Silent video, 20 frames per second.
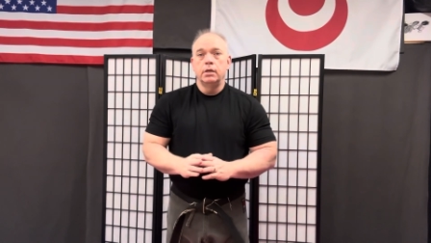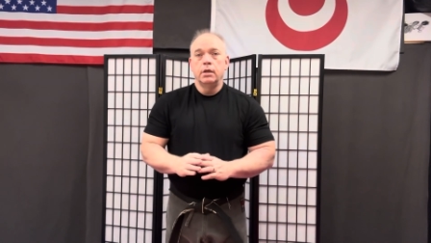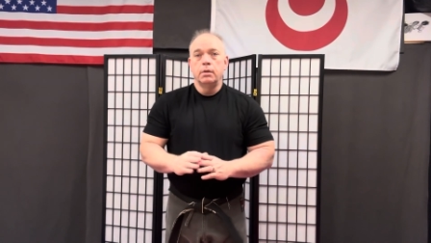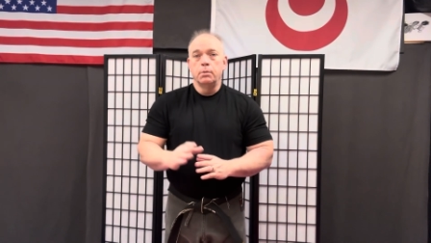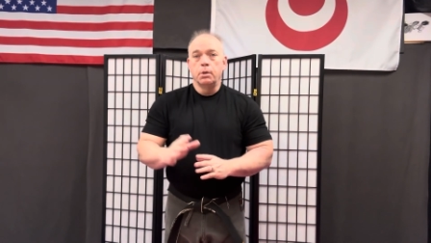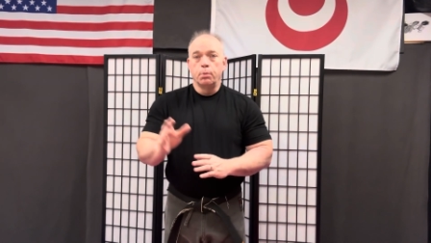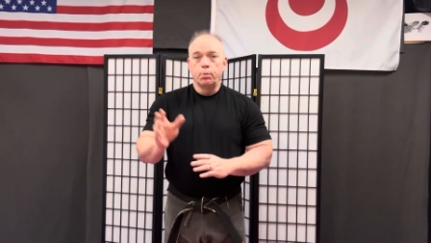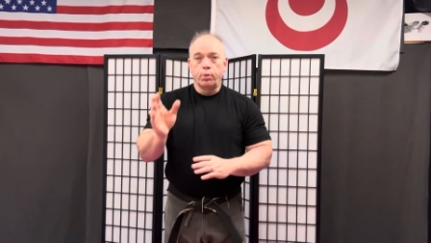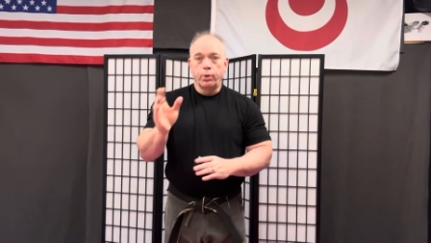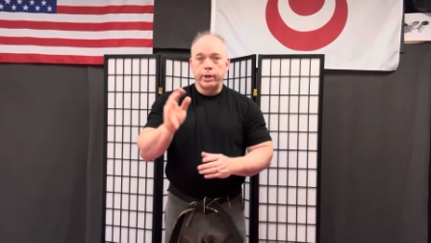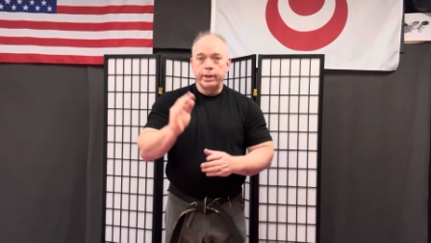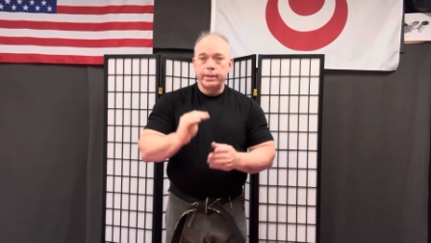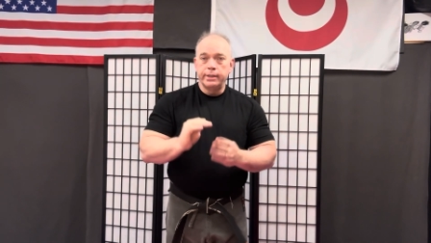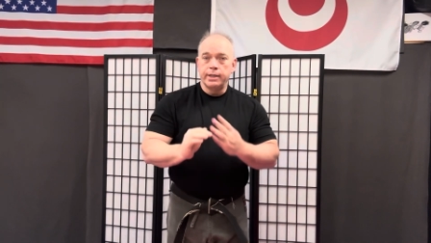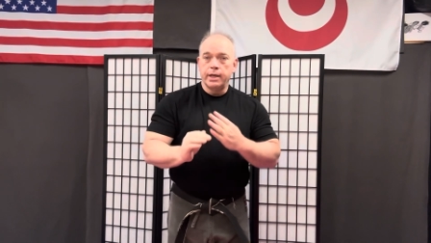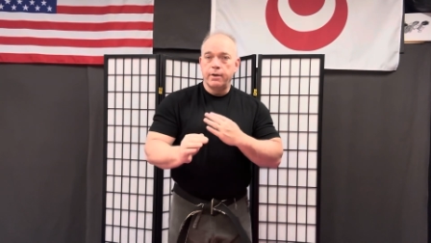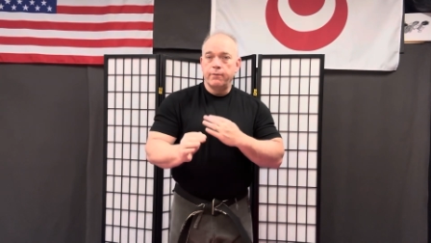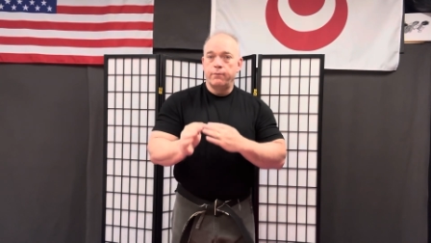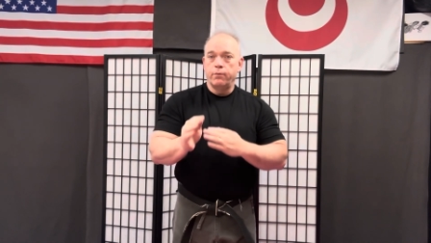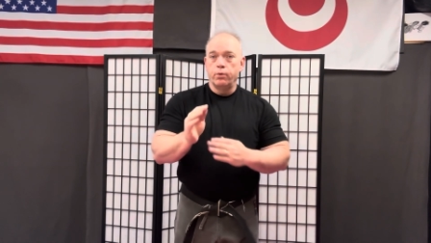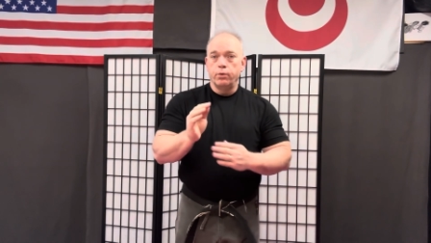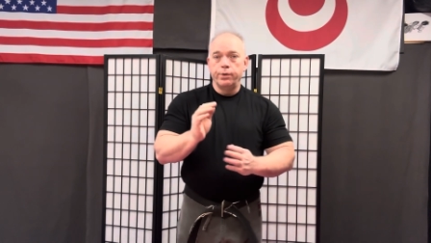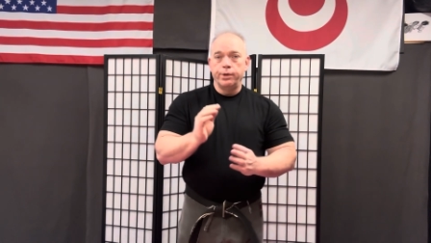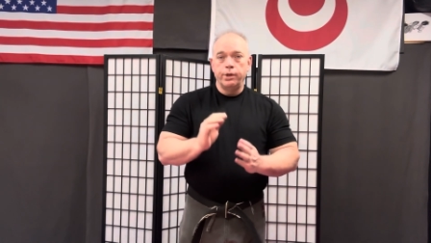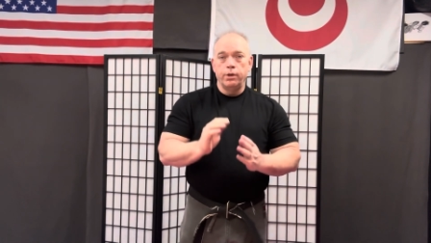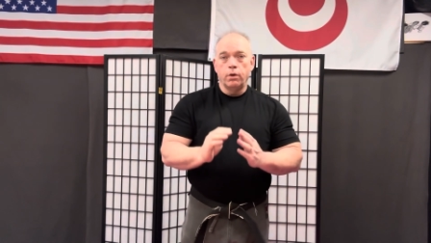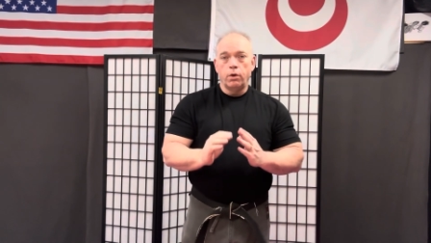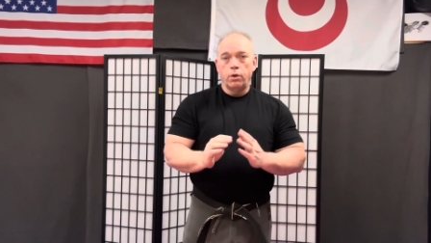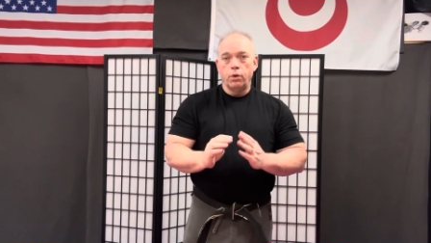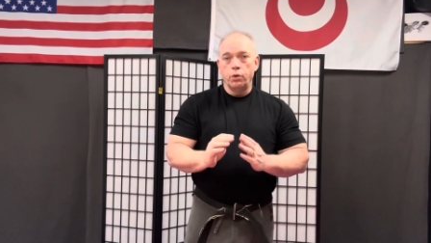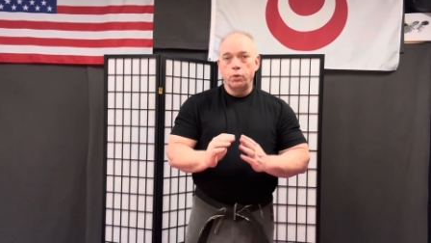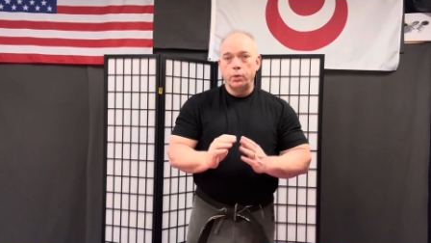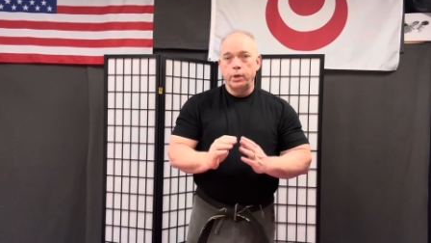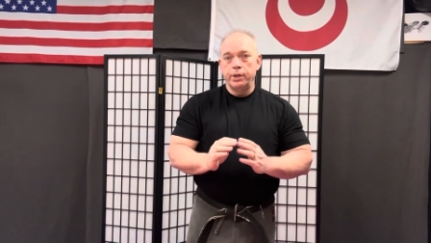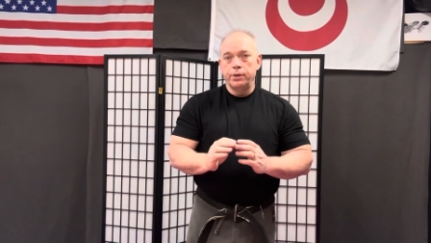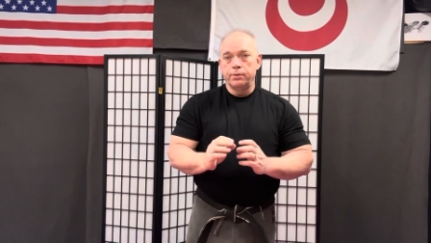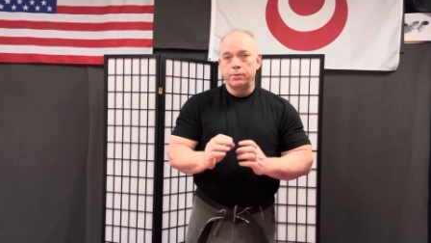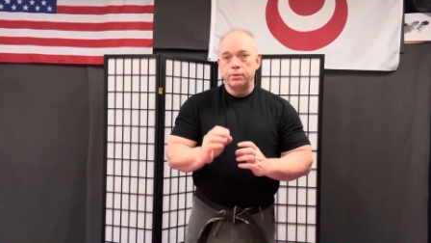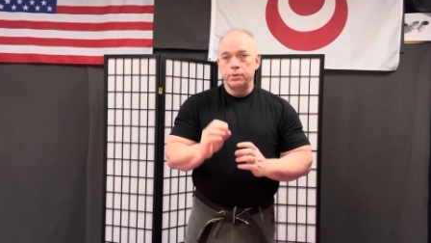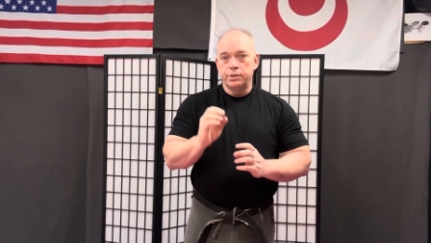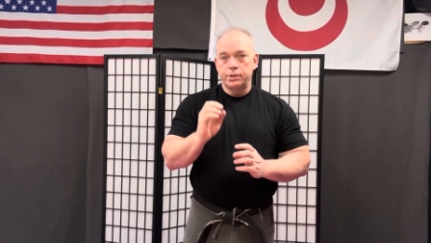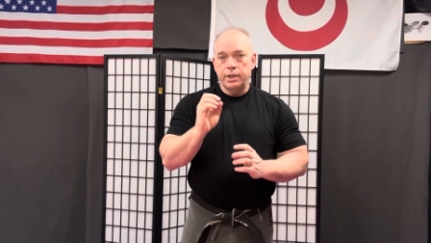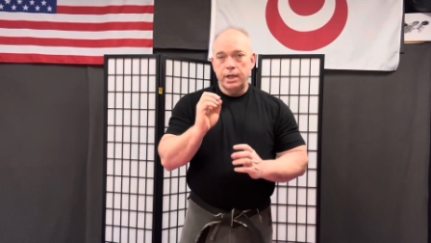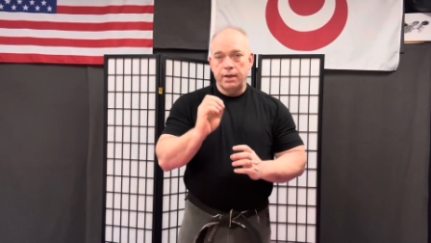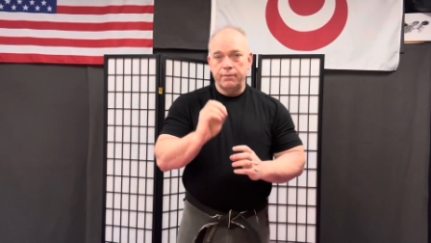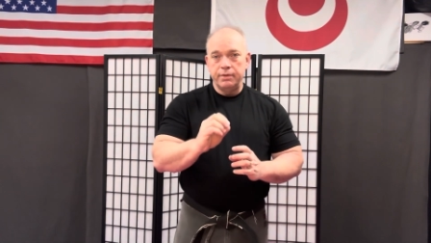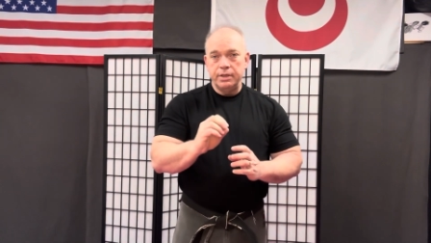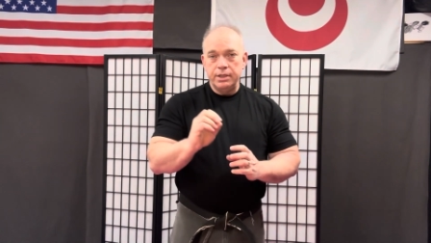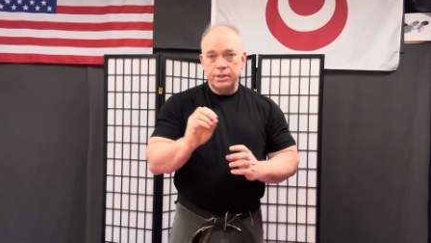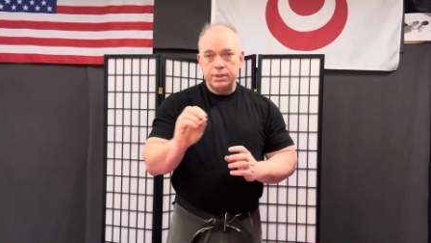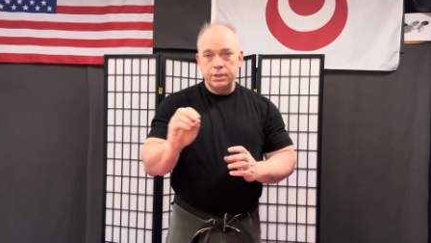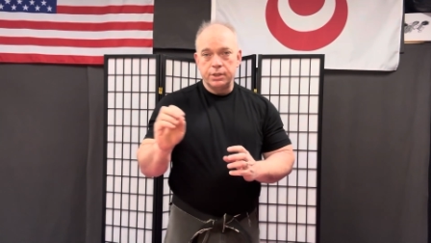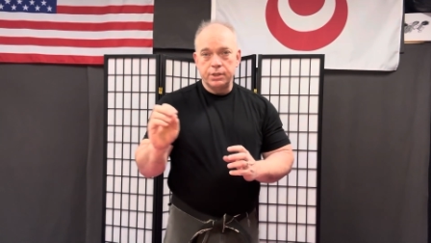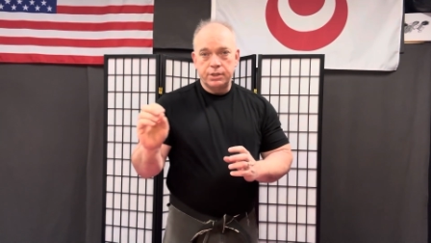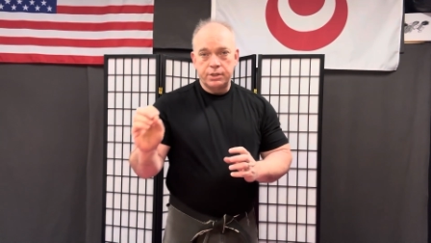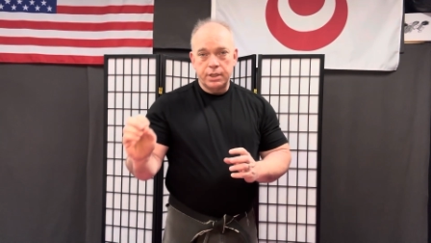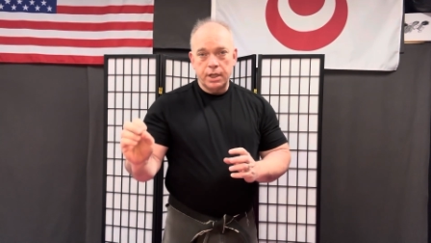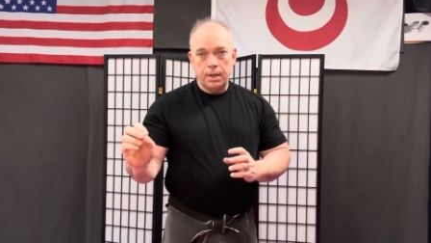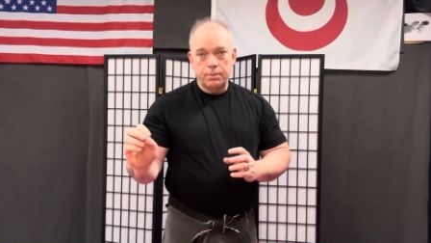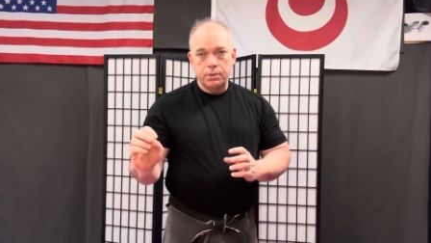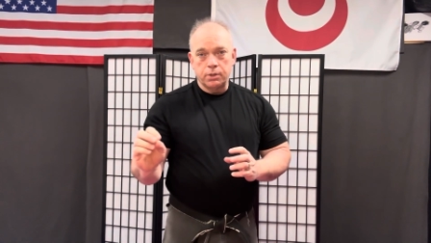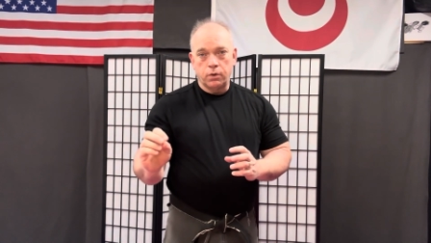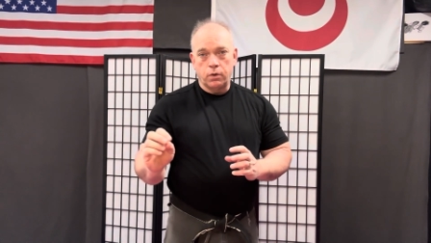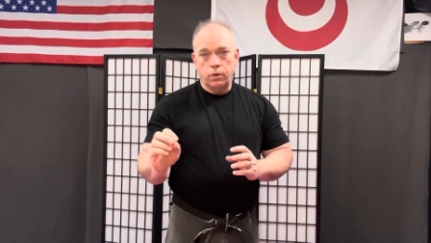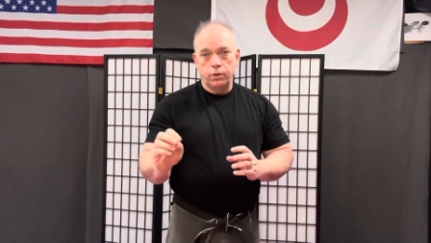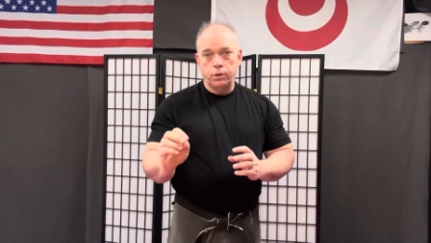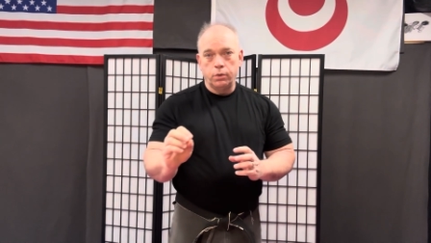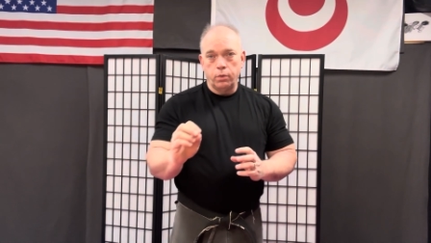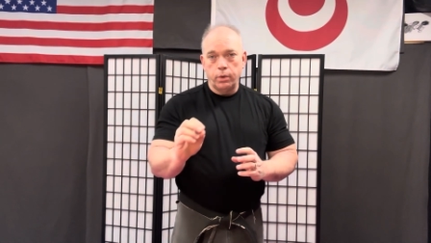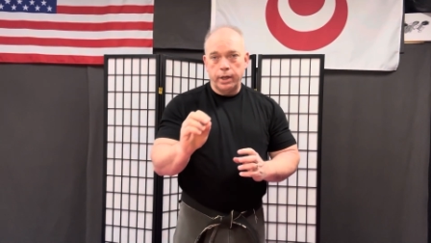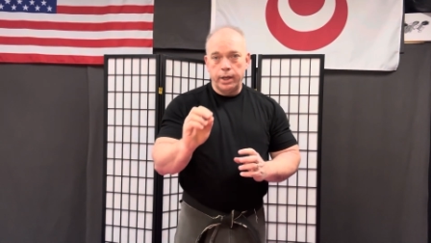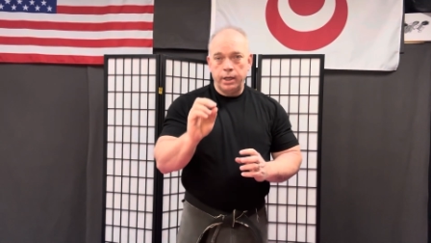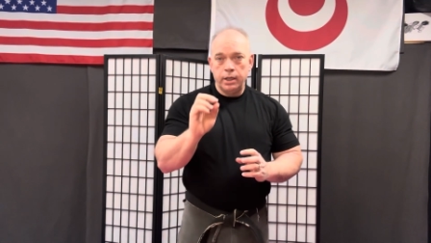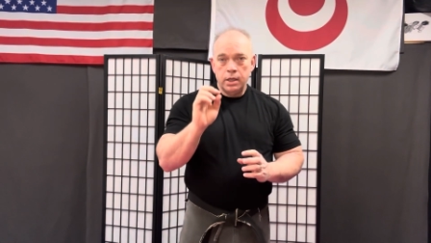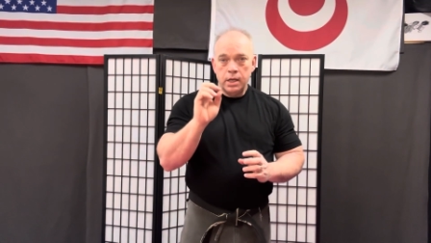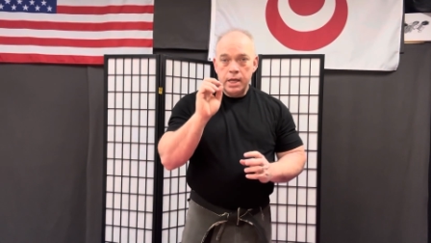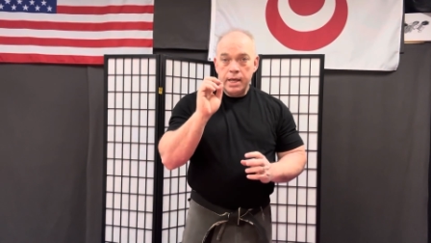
I'm going to break it down for you all the way through so you have each of the steps along the way.